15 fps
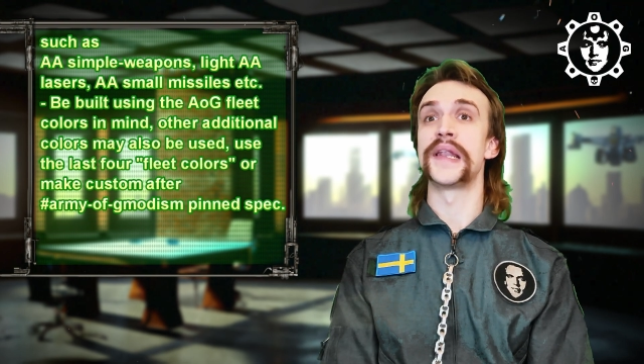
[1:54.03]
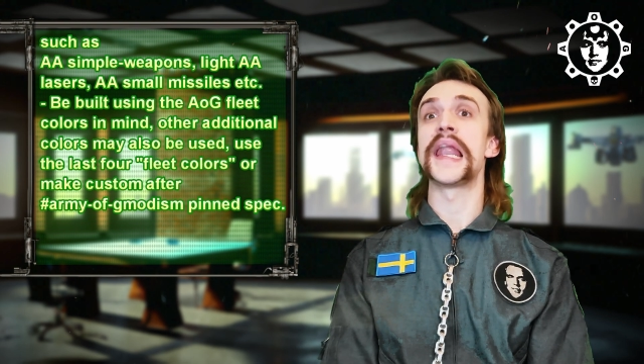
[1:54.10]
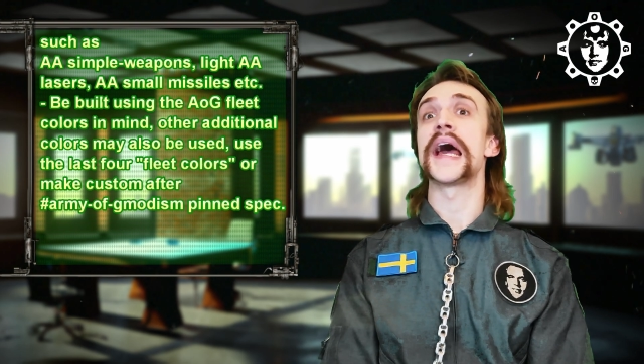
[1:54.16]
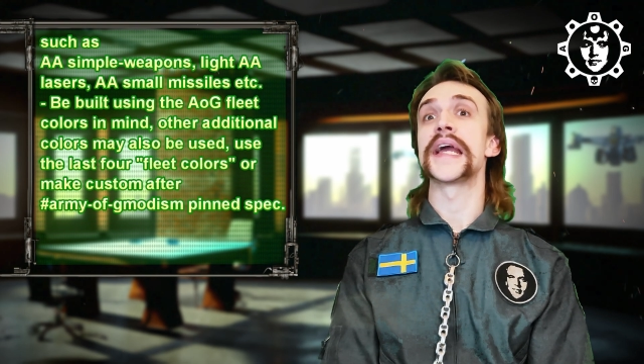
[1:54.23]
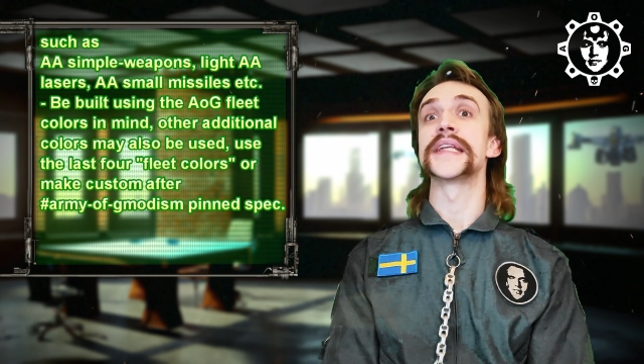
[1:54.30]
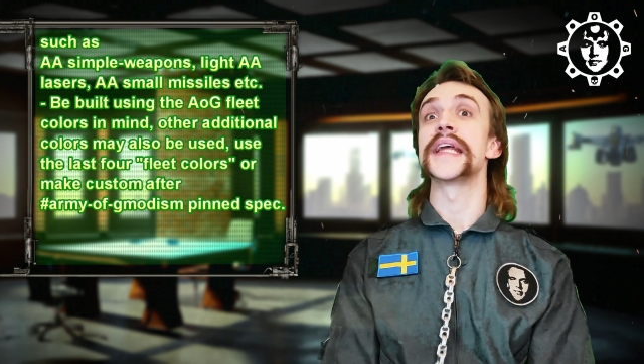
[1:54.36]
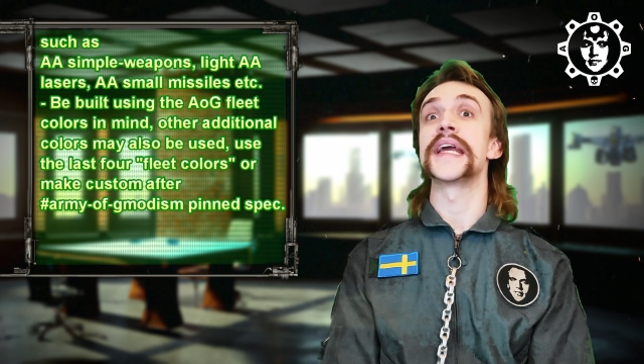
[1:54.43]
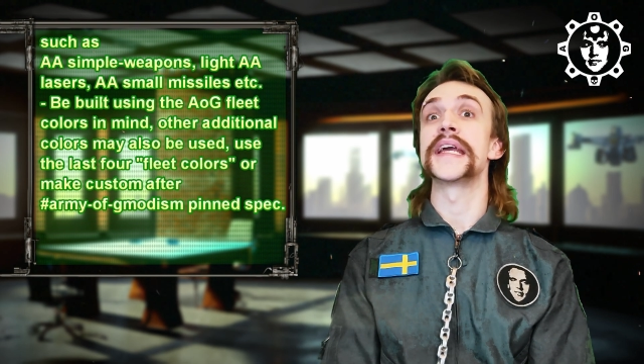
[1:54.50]

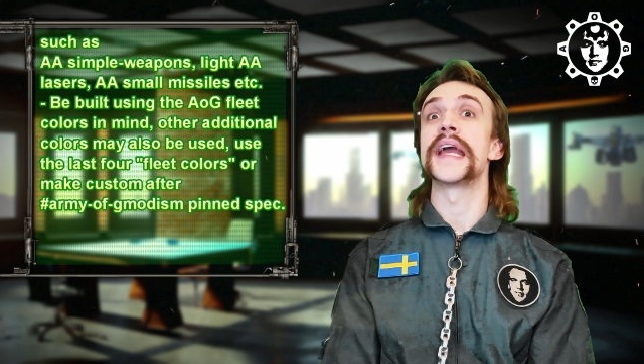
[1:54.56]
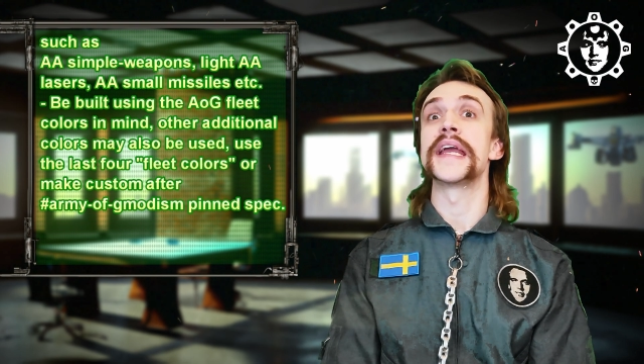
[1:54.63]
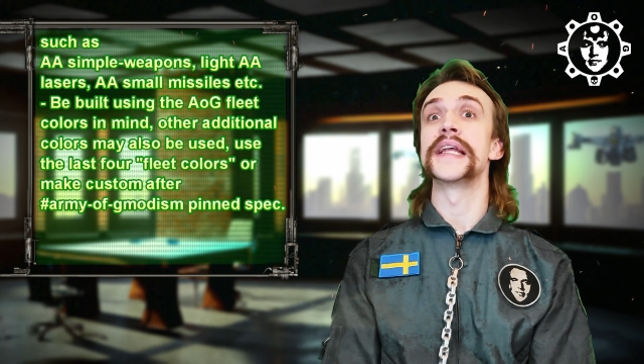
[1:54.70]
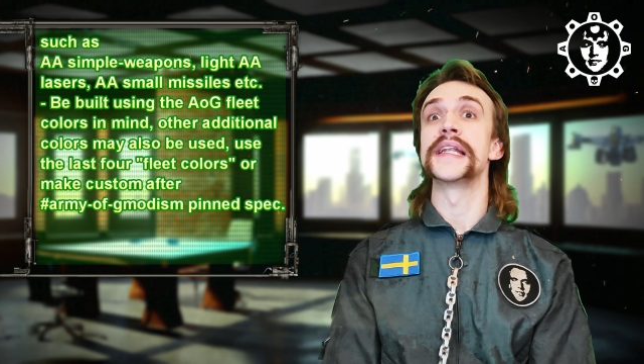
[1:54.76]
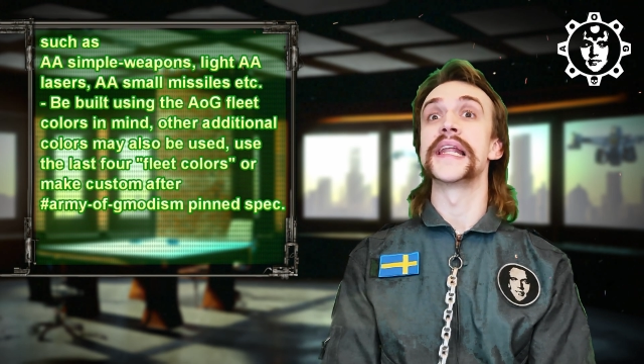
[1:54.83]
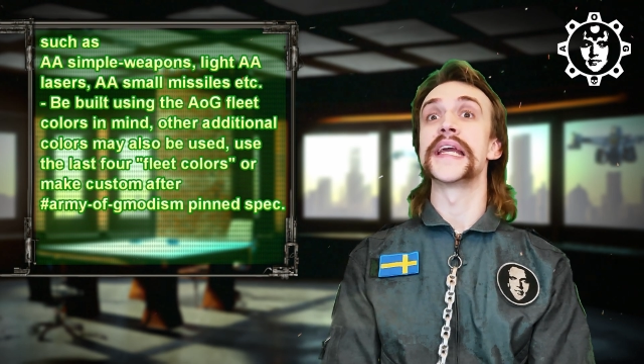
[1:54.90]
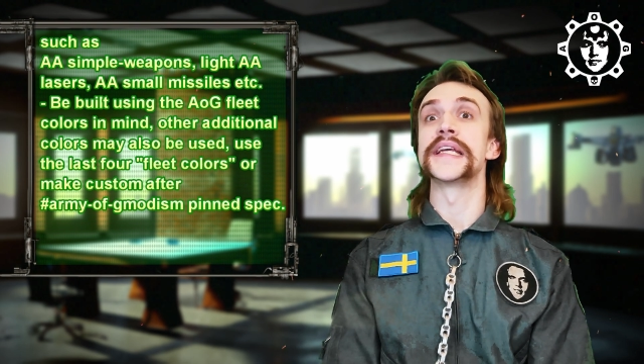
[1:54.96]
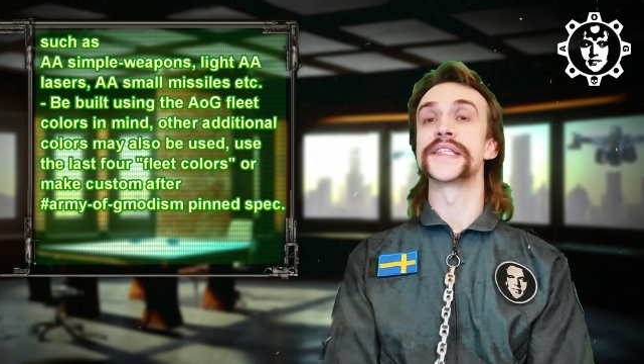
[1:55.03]
light AA
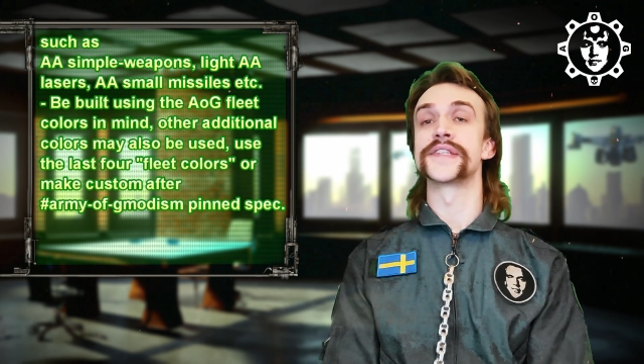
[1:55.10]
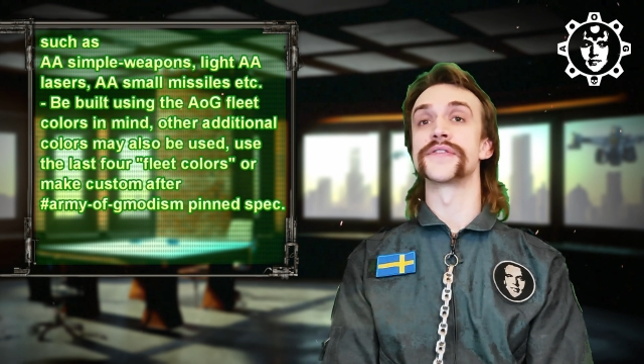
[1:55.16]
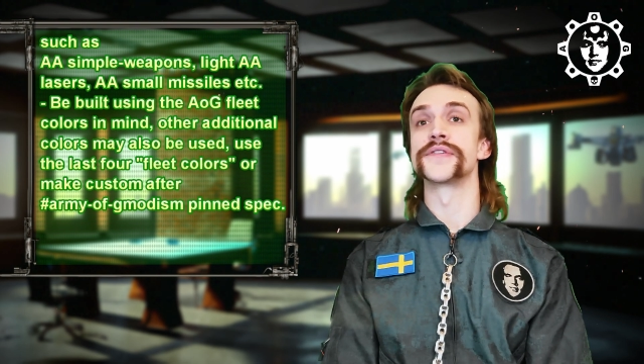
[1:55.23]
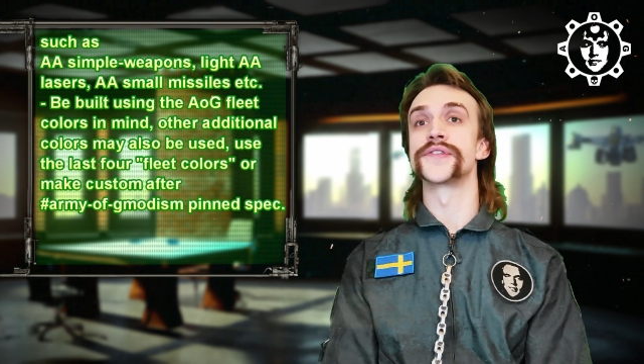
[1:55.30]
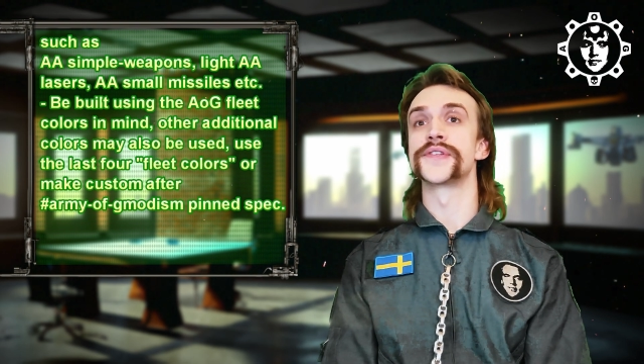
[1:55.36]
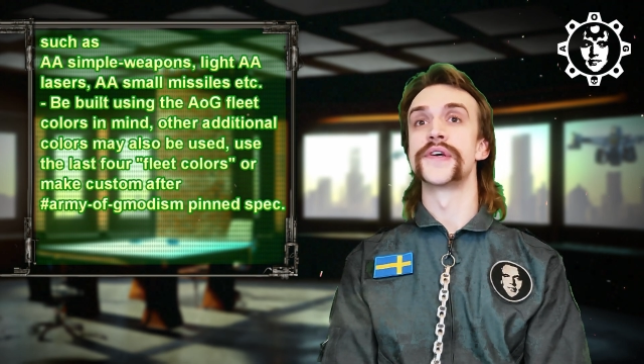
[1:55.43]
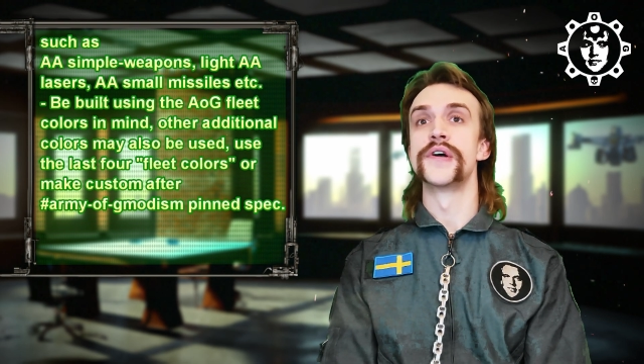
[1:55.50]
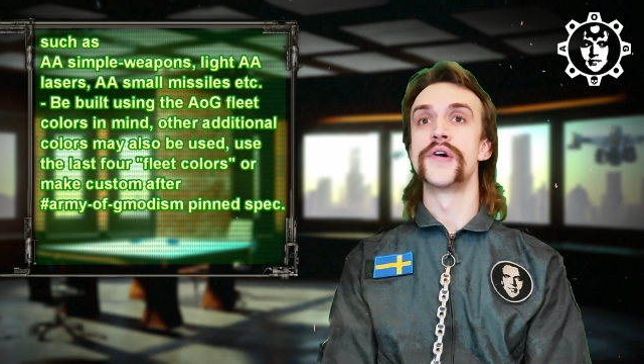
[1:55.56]

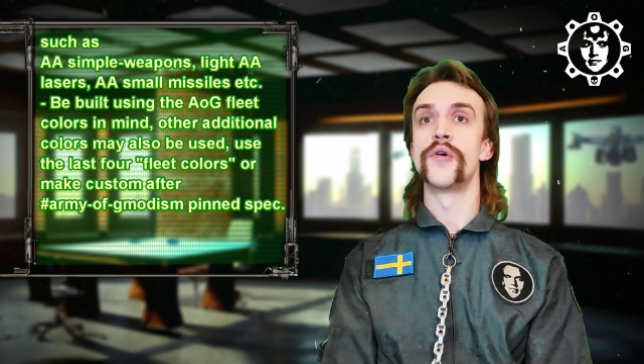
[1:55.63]
lasers,